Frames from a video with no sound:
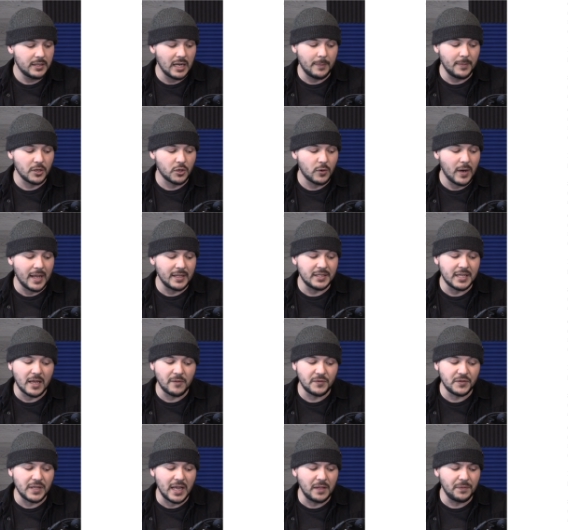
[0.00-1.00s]
Democrats
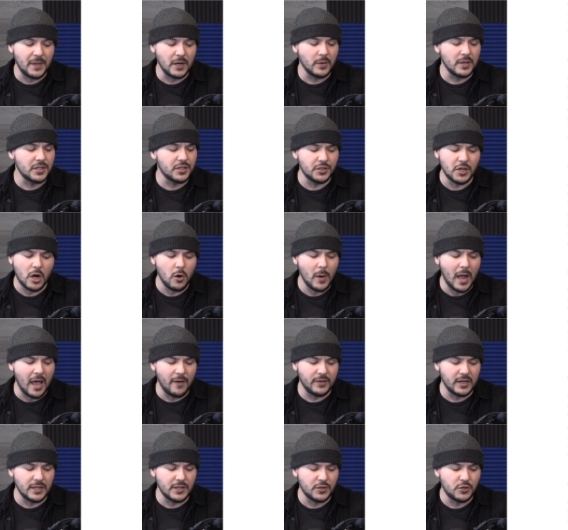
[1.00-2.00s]
have said there is no
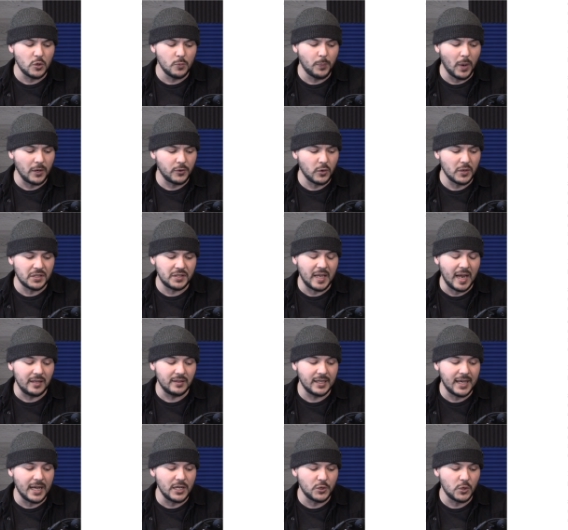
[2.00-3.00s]
evidence to buttress the
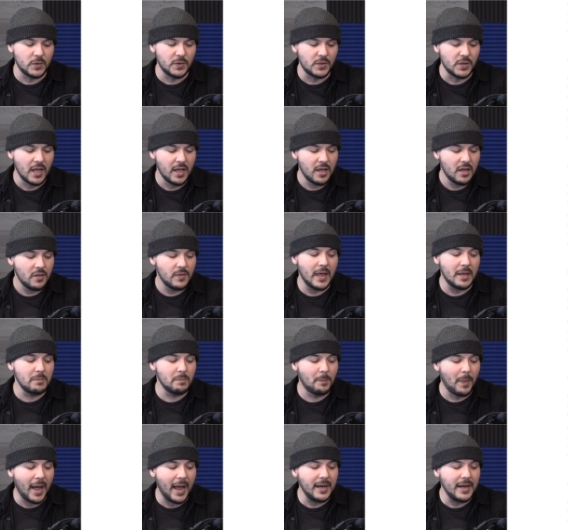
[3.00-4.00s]
allegations that